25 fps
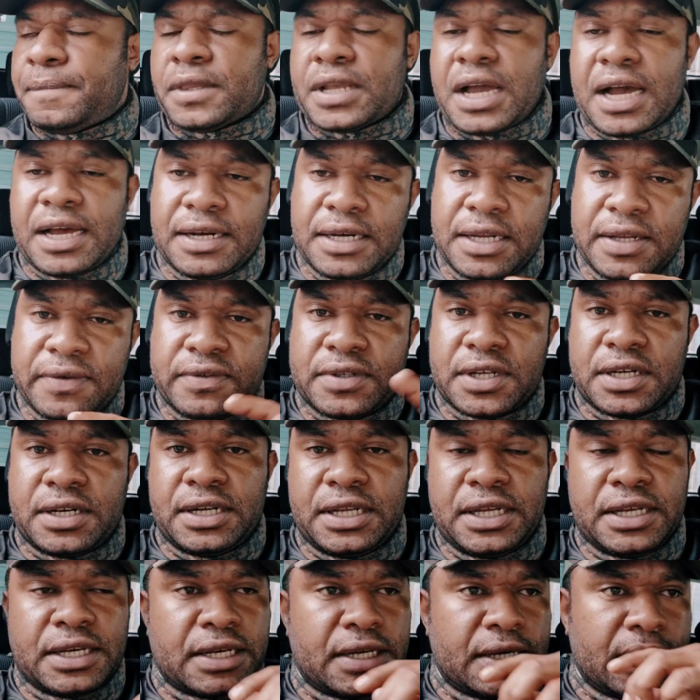I'll leave the
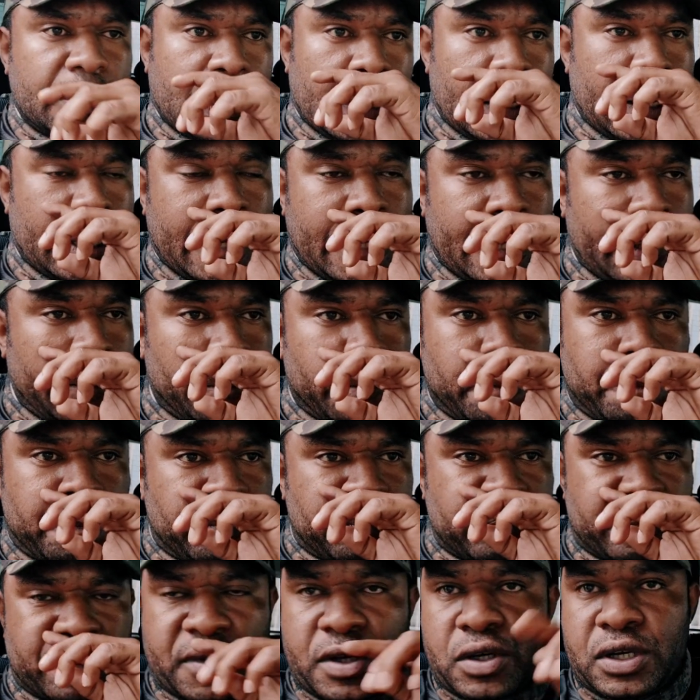link
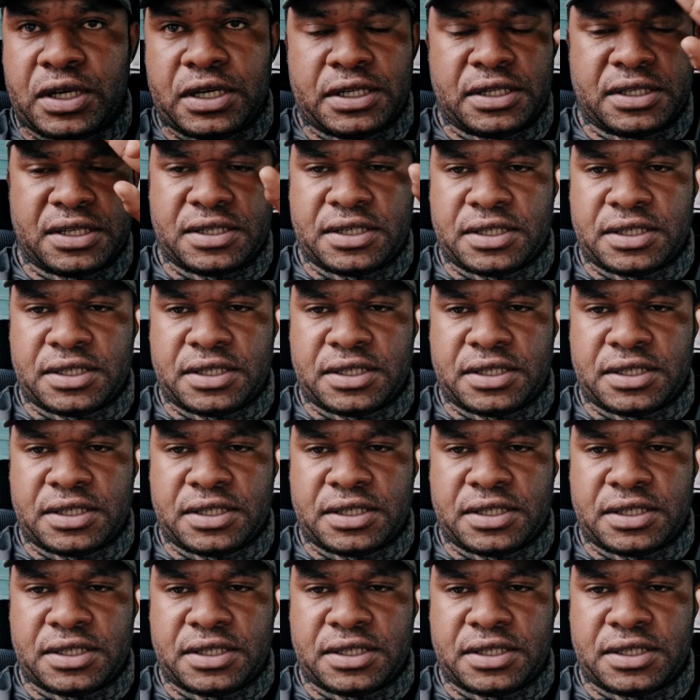in the